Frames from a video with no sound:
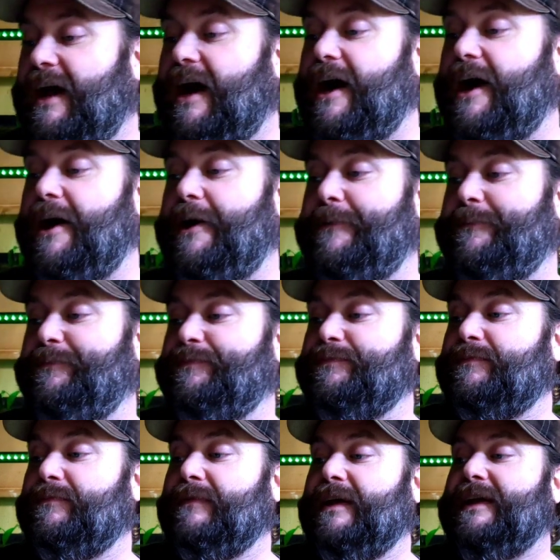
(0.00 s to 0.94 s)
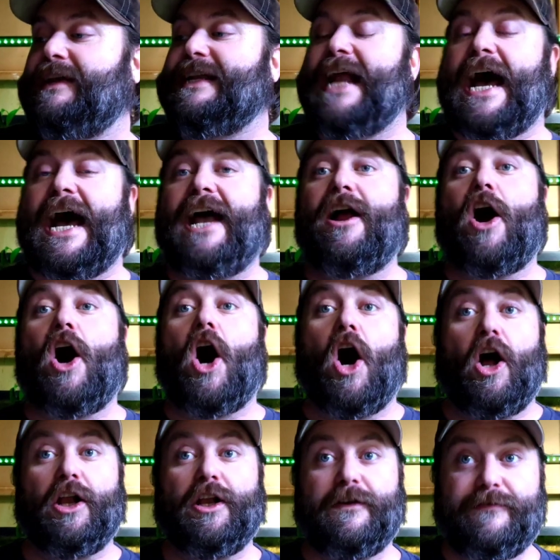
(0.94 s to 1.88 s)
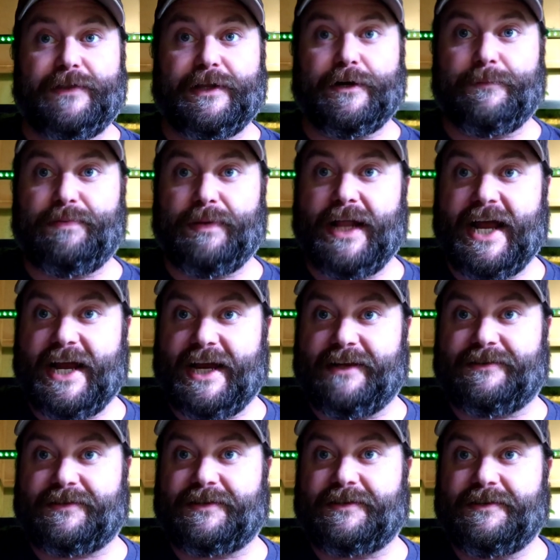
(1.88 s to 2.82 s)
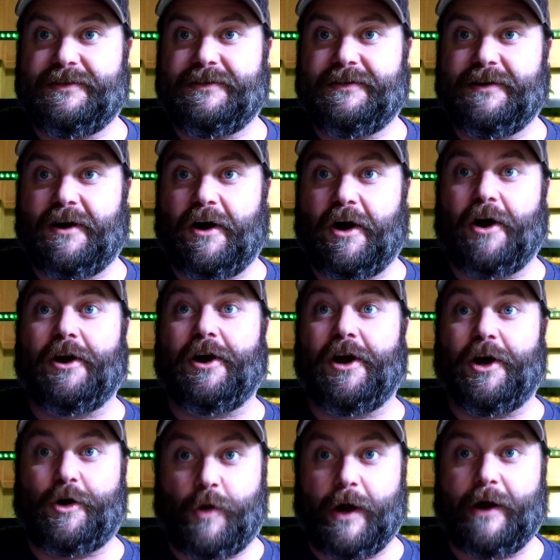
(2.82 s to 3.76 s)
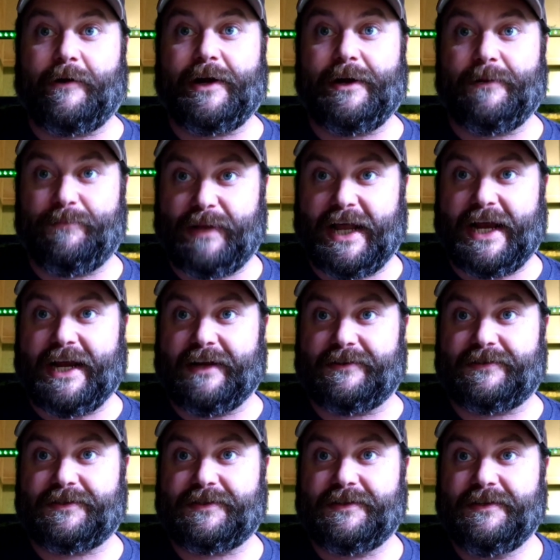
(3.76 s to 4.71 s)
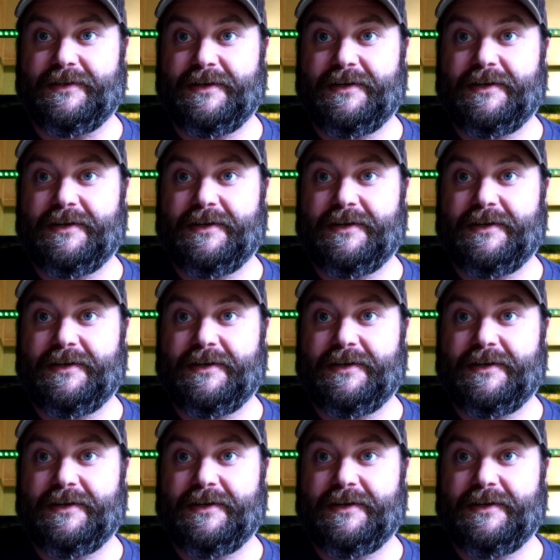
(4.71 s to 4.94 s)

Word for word: Um, not all of their plants are aquarium plants.